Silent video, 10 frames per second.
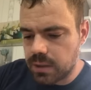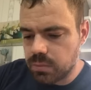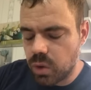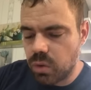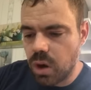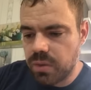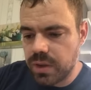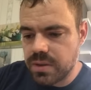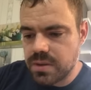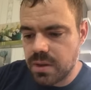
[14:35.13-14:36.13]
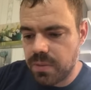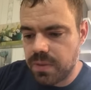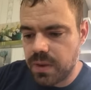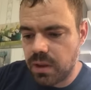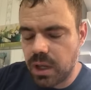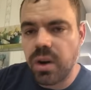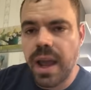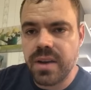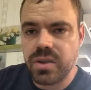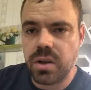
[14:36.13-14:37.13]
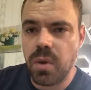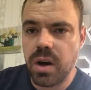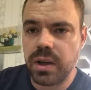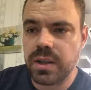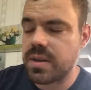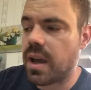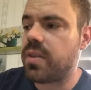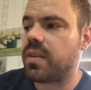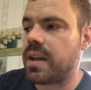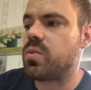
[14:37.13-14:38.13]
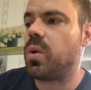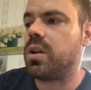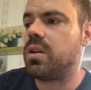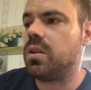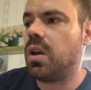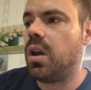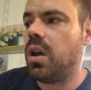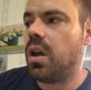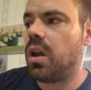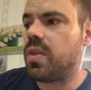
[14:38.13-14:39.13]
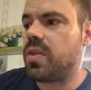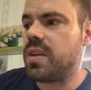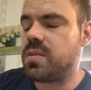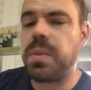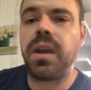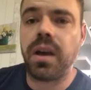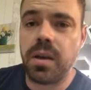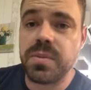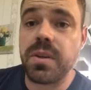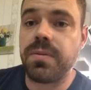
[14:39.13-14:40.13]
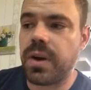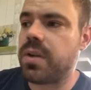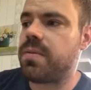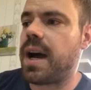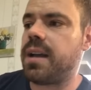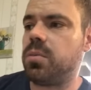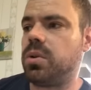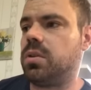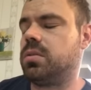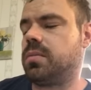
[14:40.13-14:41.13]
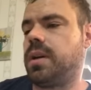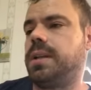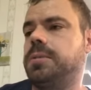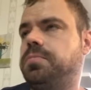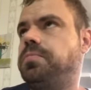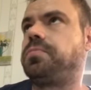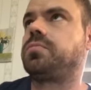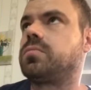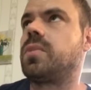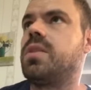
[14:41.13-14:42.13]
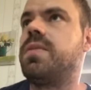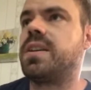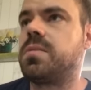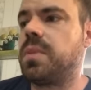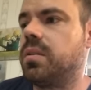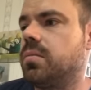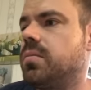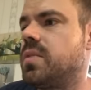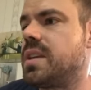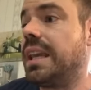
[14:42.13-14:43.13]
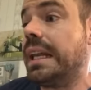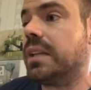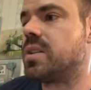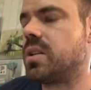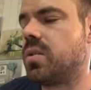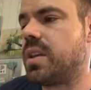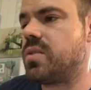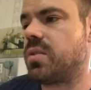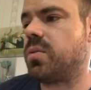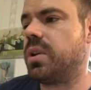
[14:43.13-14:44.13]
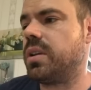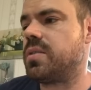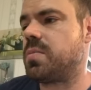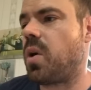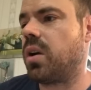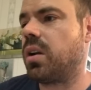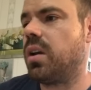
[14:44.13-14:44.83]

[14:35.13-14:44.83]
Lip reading: growth in some of the international markets, I think that's when this becomes a very viable investment to get into. These are really smart